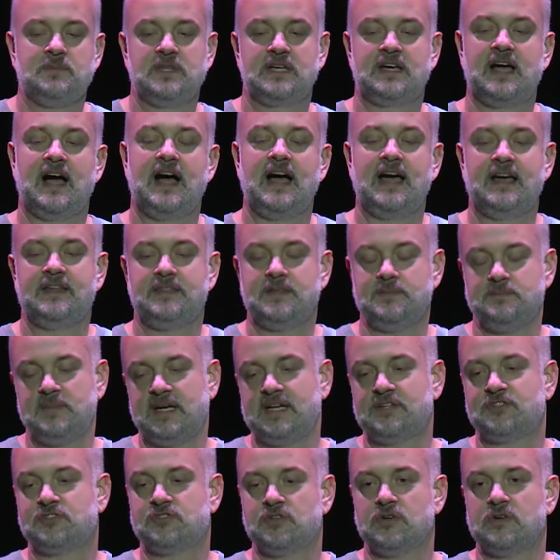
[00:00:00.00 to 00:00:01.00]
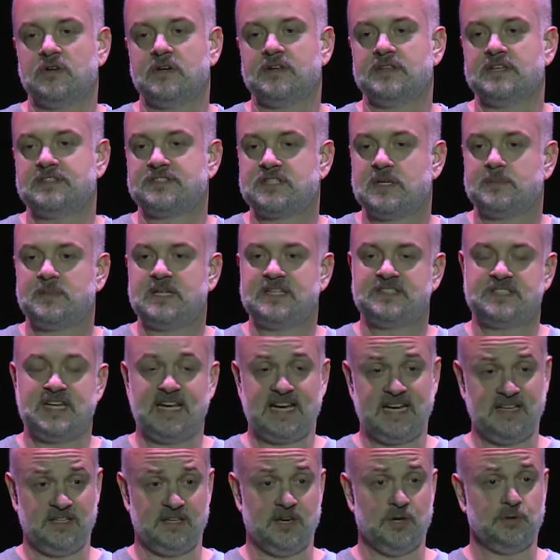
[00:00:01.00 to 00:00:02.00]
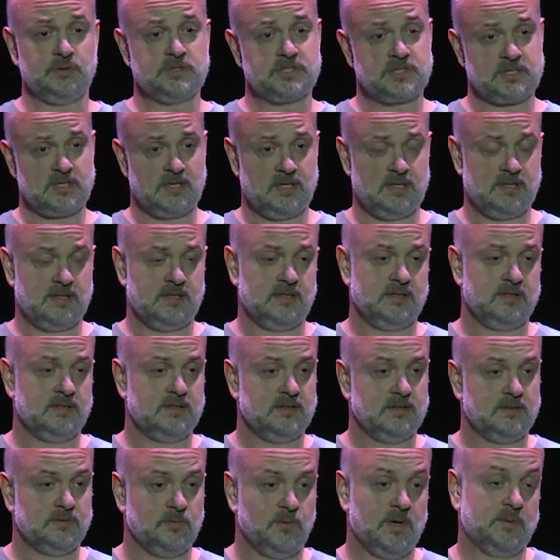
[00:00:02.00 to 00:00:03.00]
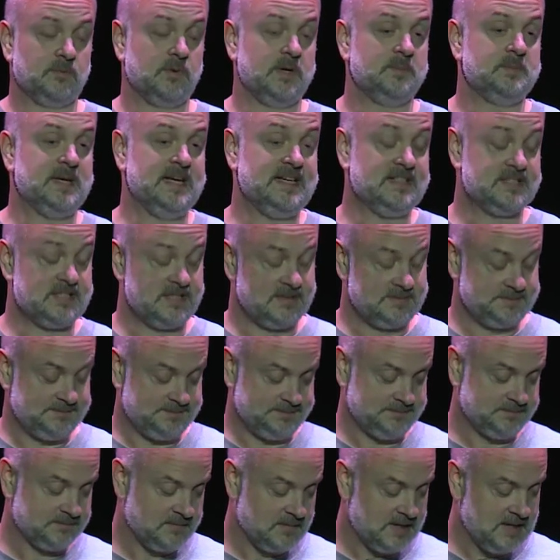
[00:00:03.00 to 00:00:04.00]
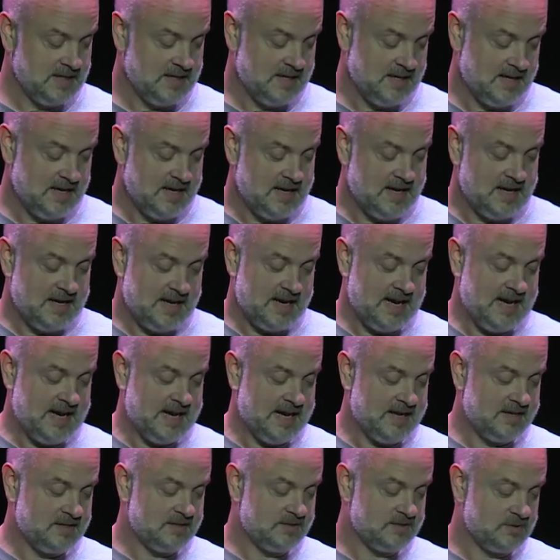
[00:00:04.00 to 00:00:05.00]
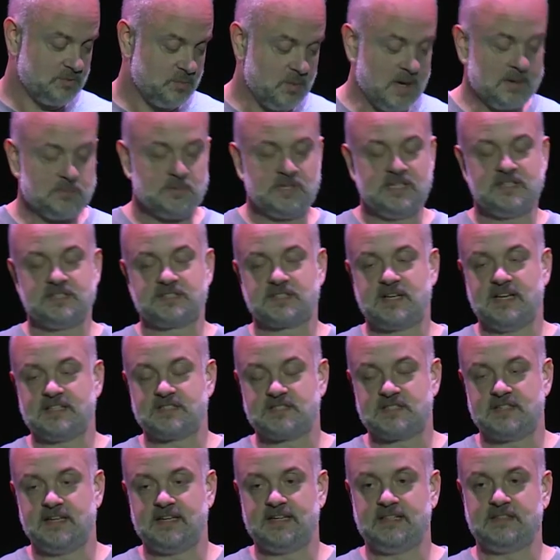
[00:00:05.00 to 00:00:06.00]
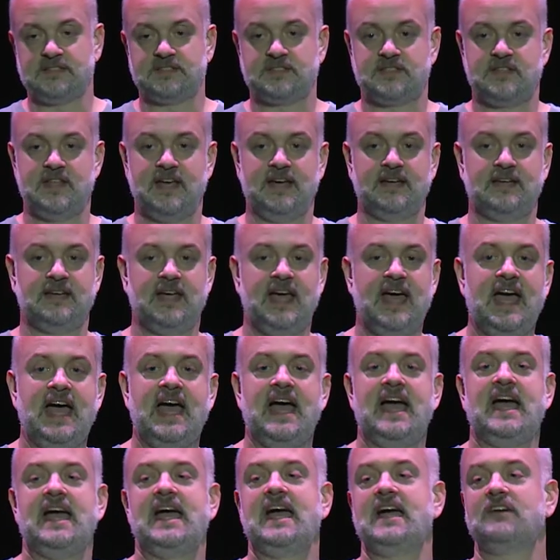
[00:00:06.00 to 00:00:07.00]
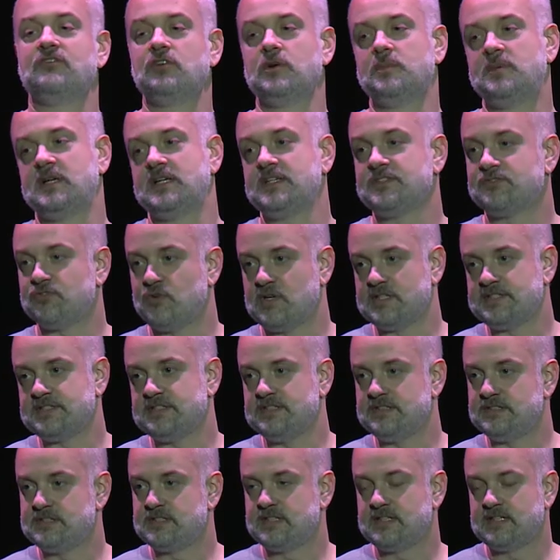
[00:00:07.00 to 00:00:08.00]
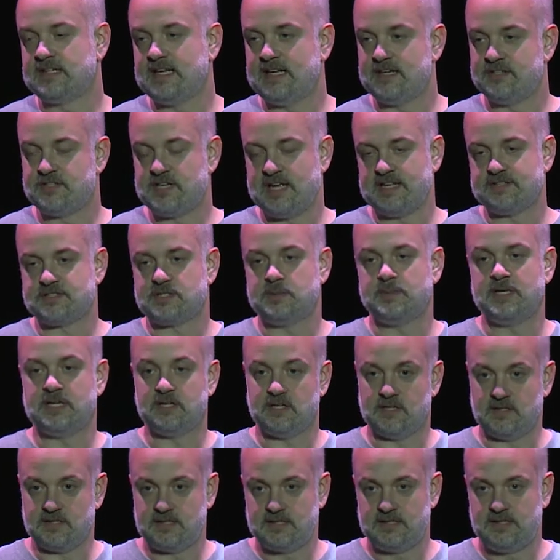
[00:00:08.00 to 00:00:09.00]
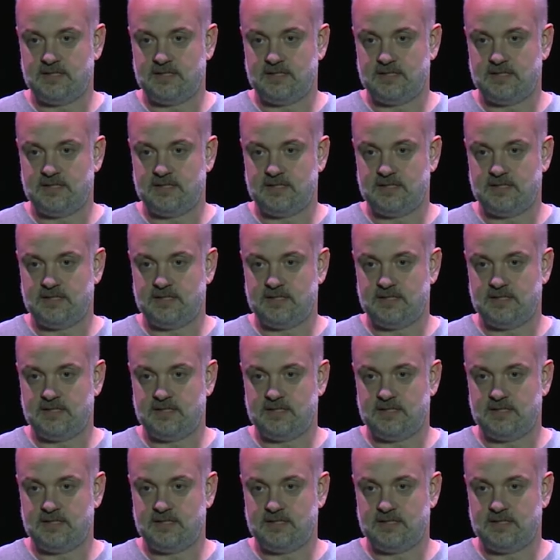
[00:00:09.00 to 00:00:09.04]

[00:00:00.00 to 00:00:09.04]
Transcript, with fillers: the guy that makes sure that somebody's taking notes when we meet and when we discuss things that everybody's voices get a chance to be heard.